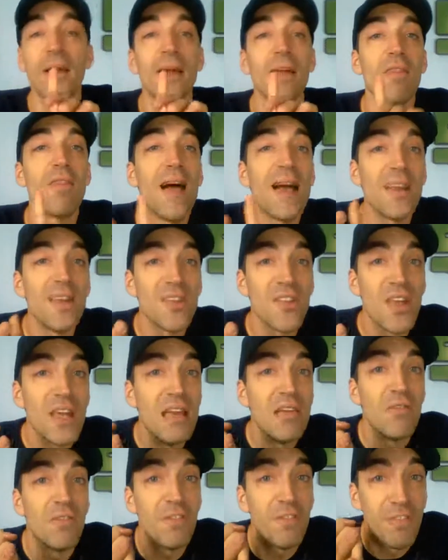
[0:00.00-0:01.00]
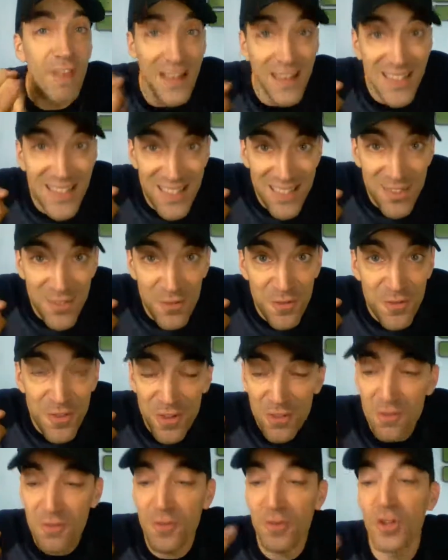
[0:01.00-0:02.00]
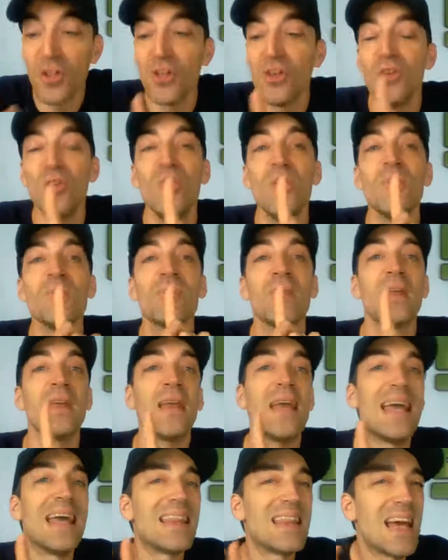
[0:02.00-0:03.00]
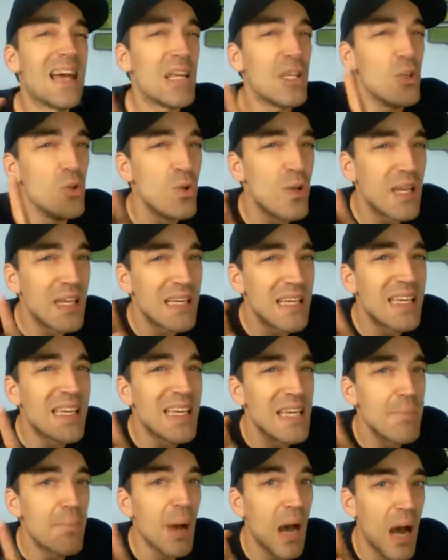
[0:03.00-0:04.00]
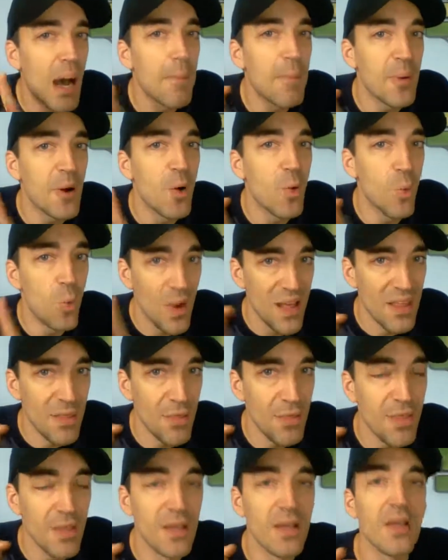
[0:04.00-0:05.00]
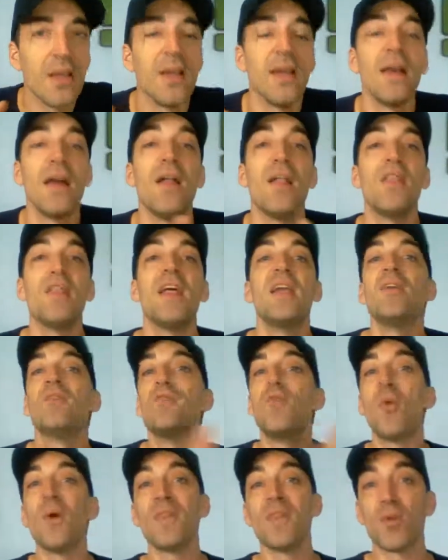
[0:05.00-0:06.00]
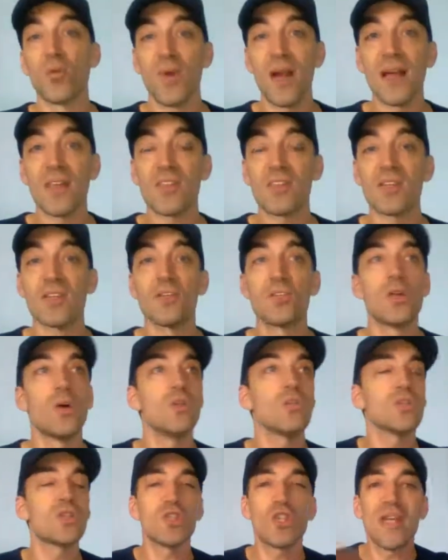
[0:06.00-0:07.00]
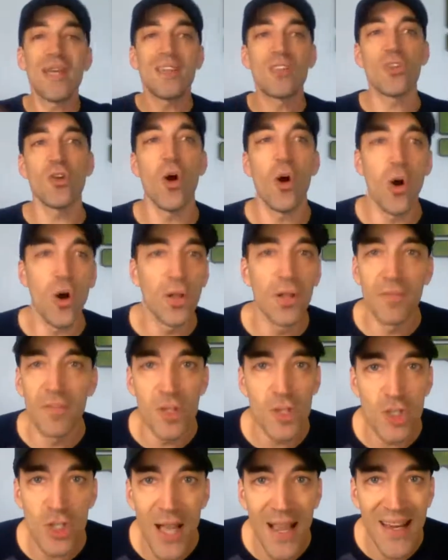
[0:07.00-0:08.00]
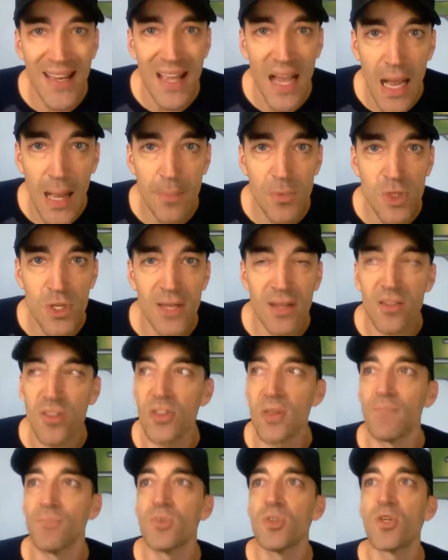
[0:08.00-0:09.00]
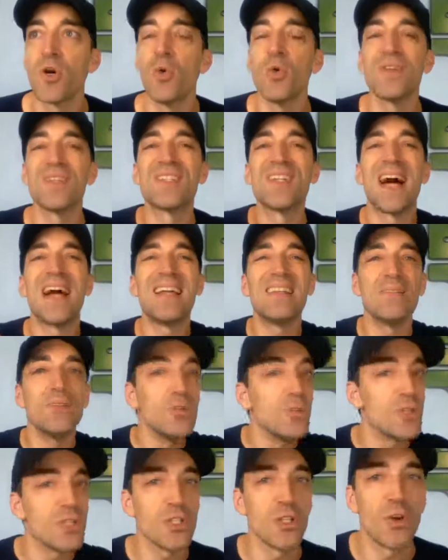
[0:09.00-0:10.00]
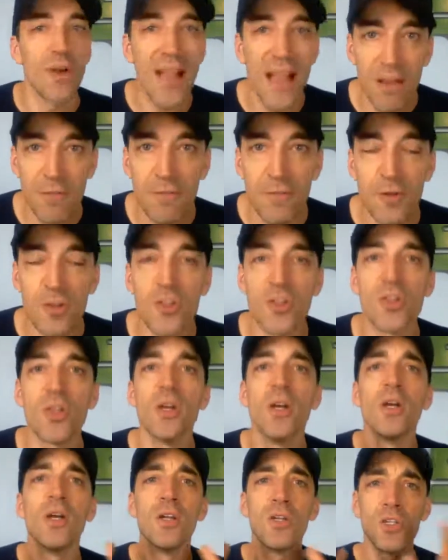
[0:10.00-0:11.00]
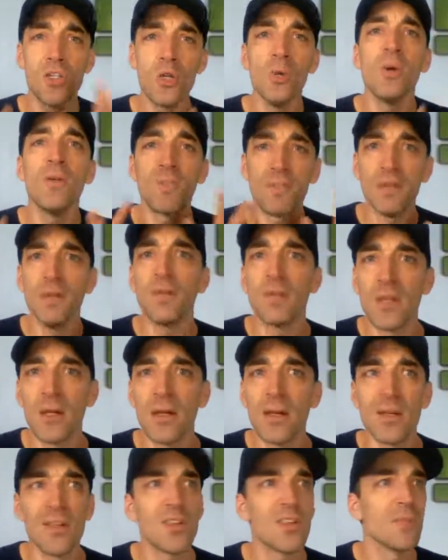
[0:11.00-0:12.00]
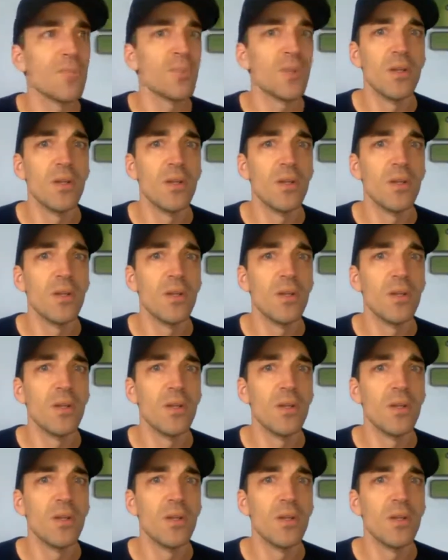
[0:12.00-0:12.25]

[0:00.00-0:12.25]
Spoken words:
that is effective for you, and that you can keep up with. Then avoid the rest. Don't chase all of the shiny objects. Don't dilute your efforts. Do a few things,